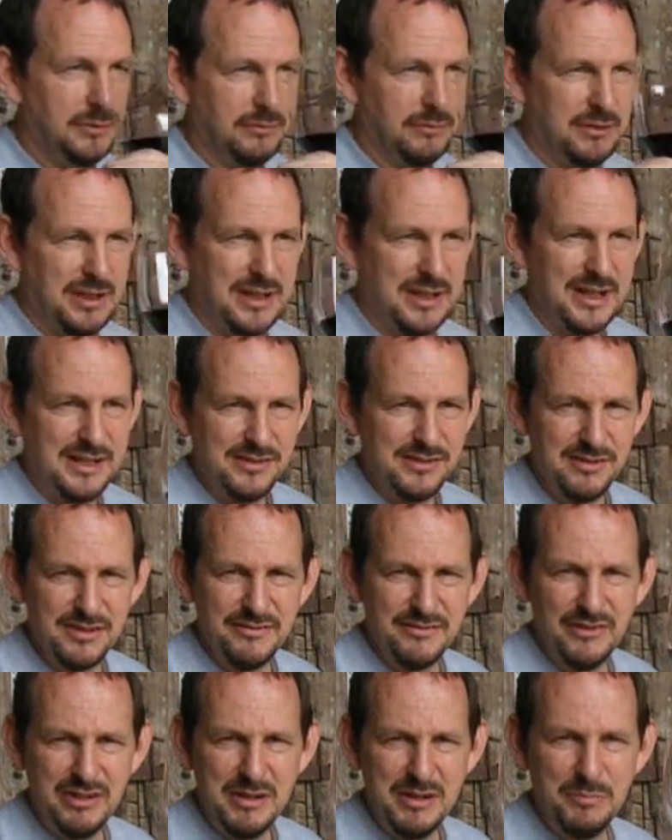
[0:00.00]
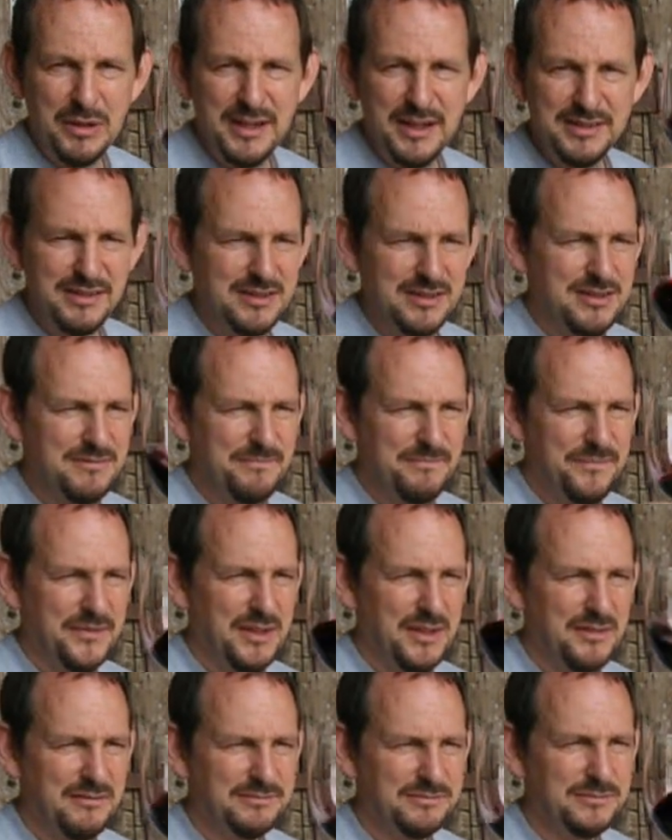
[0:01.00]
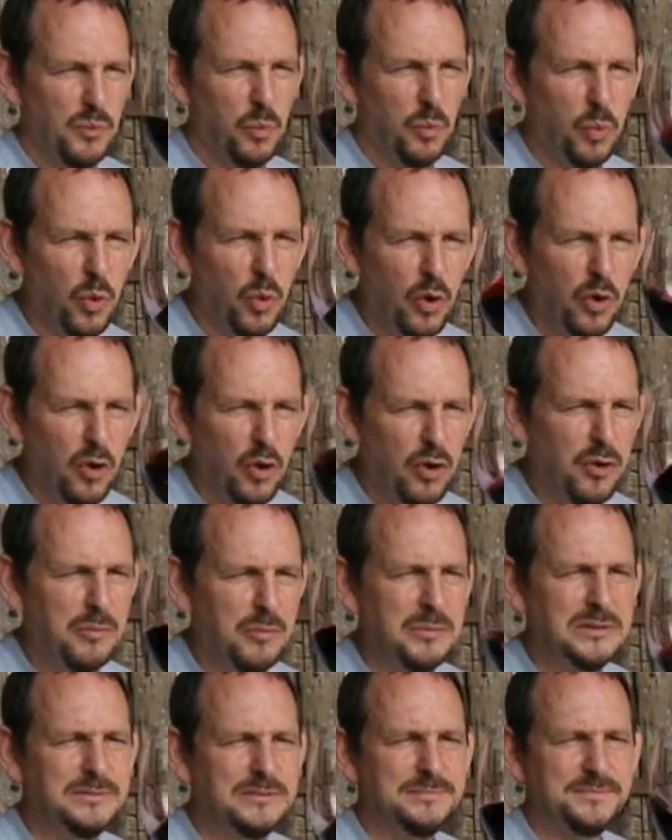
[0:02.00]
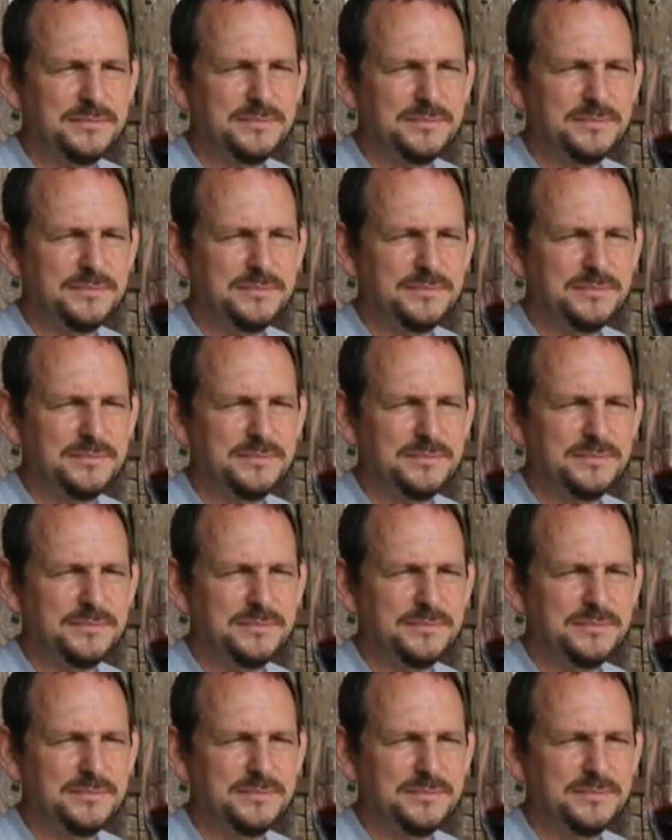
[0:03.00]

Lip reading: Okay, so it's a very pleasant, warm,